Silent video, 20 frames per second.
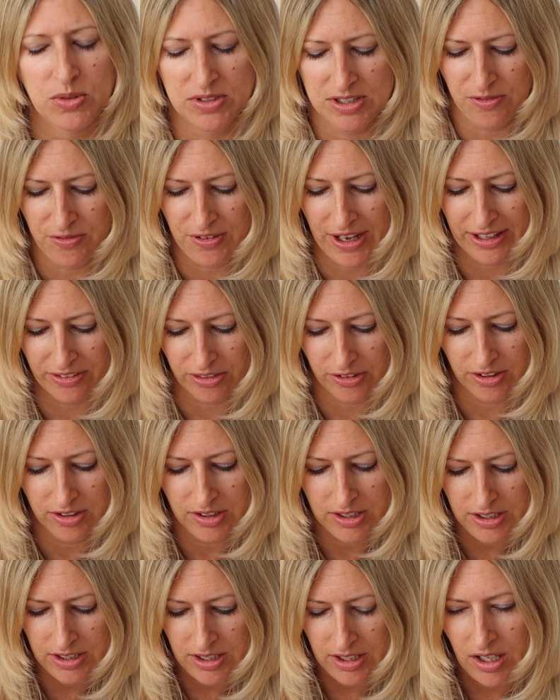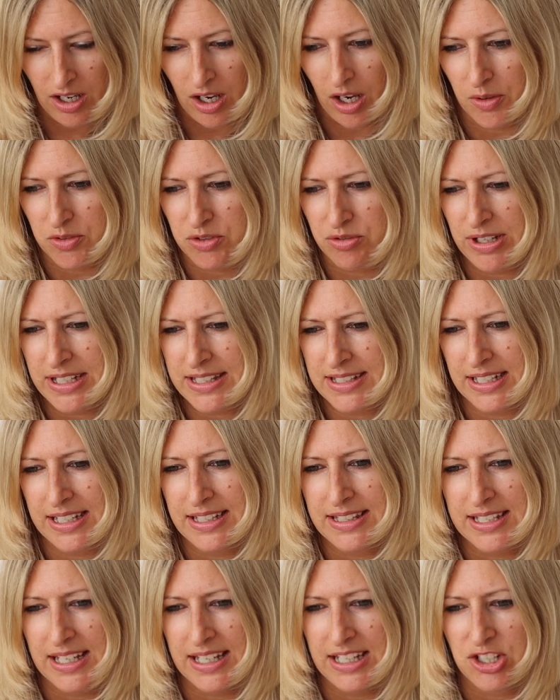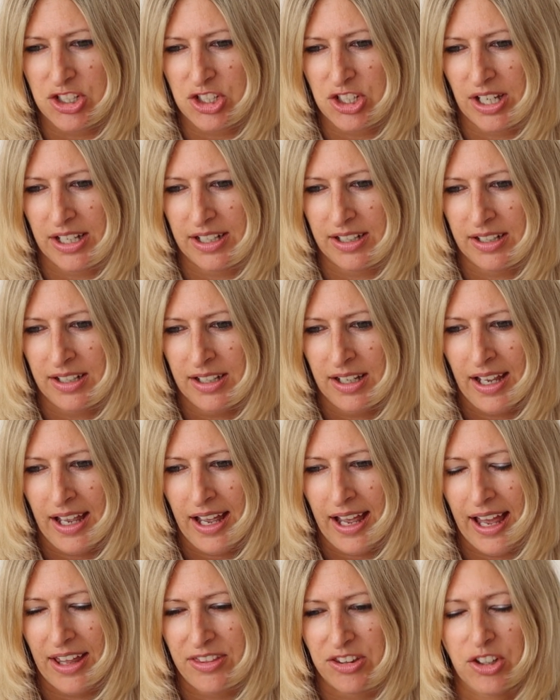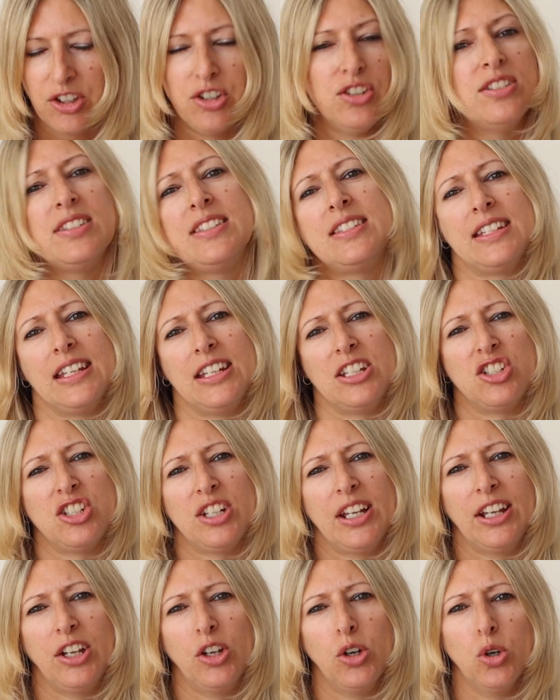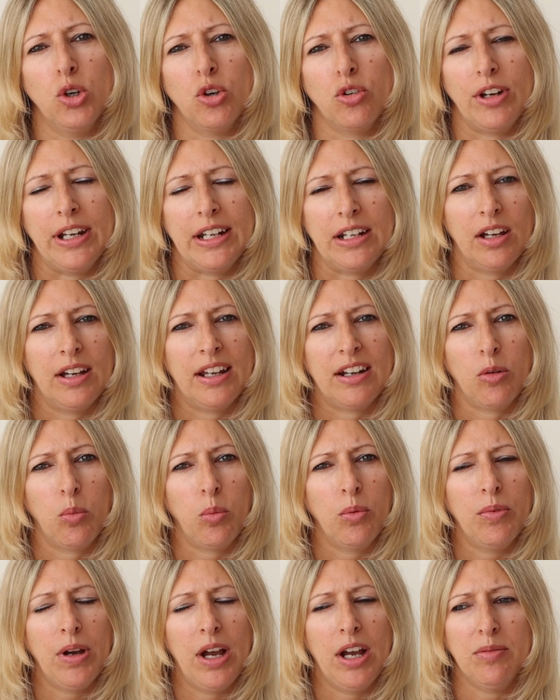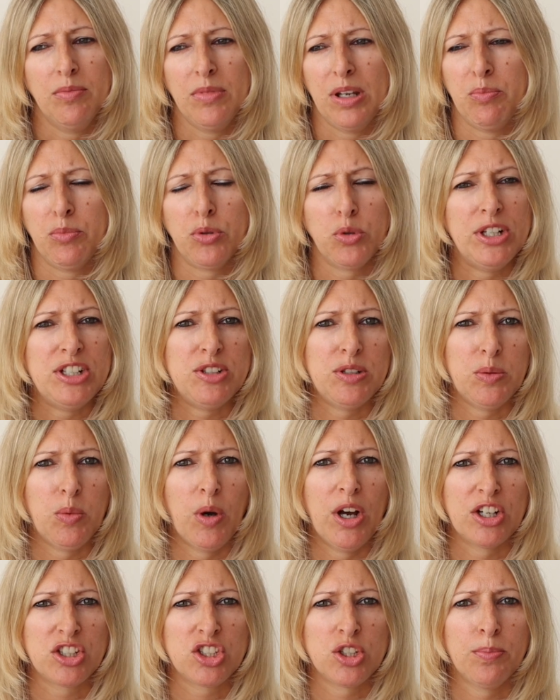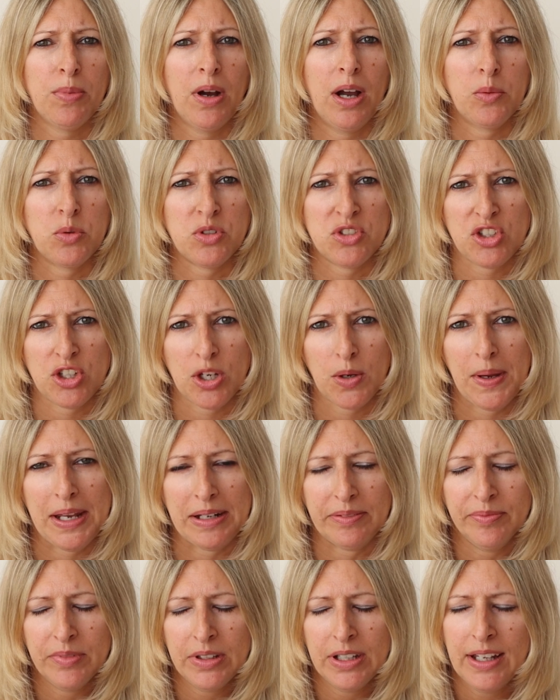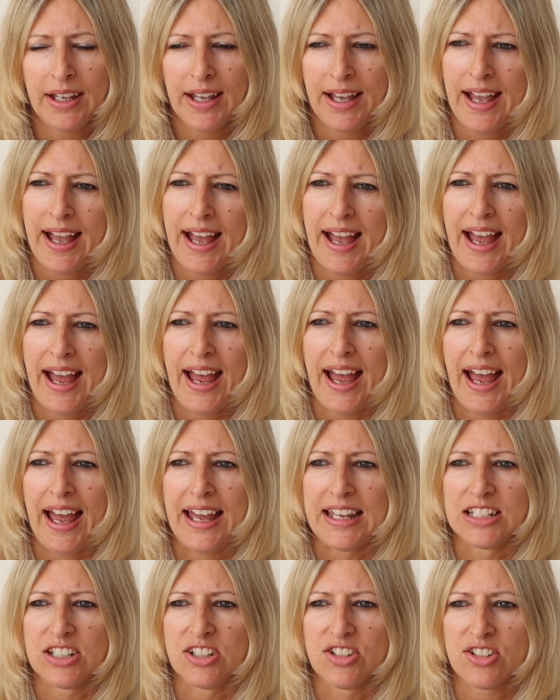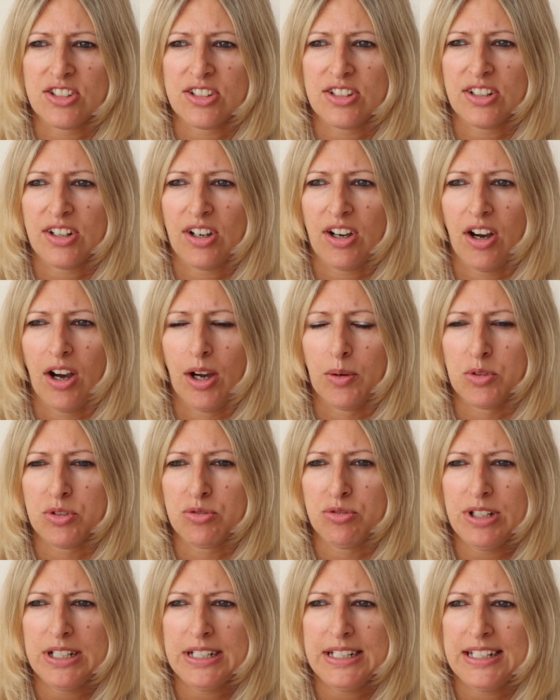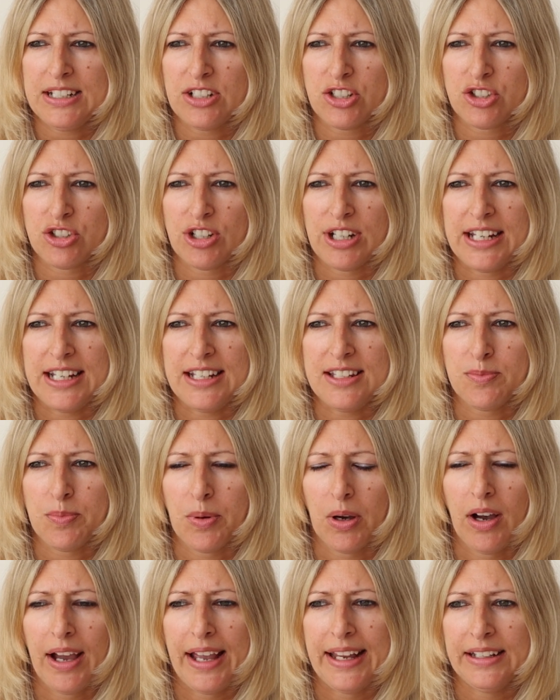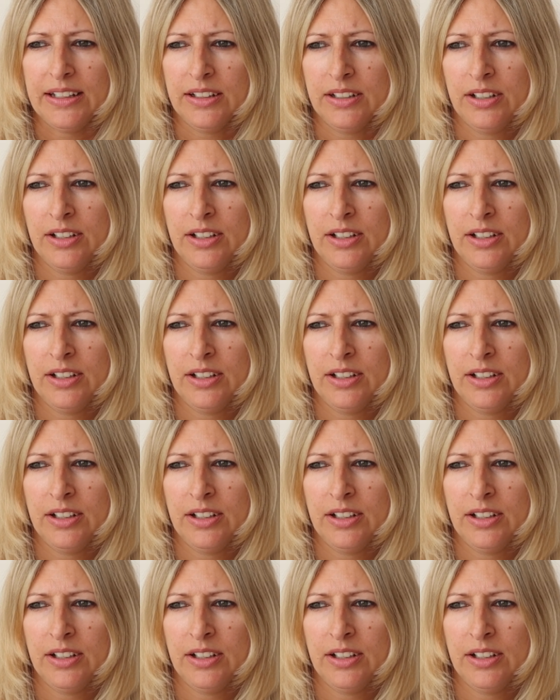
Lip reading: was the fact that I was recently teaching at the Good Stitch in Goring at an embroidery workshop I was doing, and I was really intrigued by